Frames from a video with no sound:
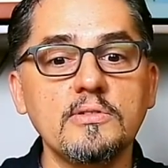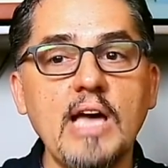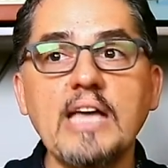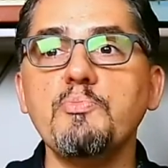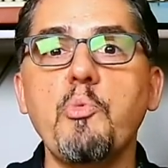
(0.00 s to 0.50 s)

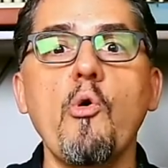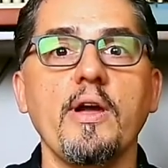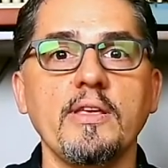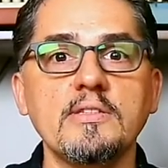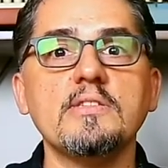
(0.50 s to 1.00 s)
touch
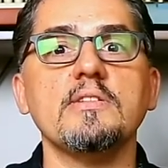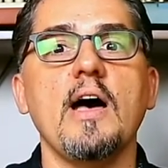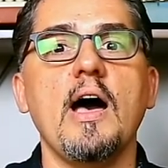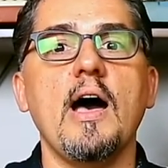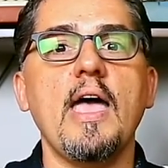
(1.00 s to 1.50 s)
points
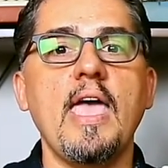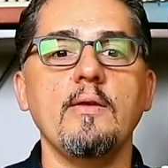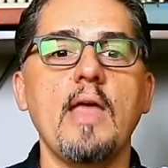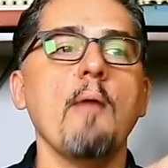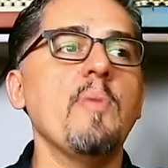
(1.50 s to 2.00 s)

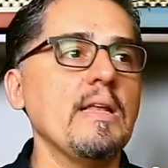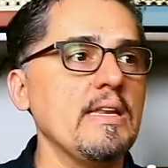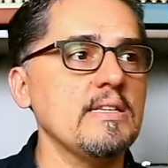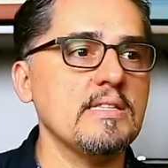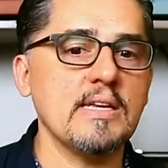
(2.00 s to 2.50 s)
and
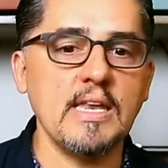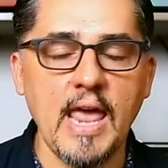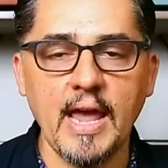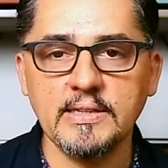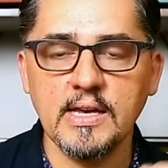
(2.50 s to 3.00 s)
abilities to
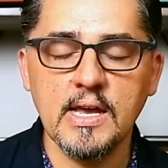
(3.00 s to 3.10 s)
connect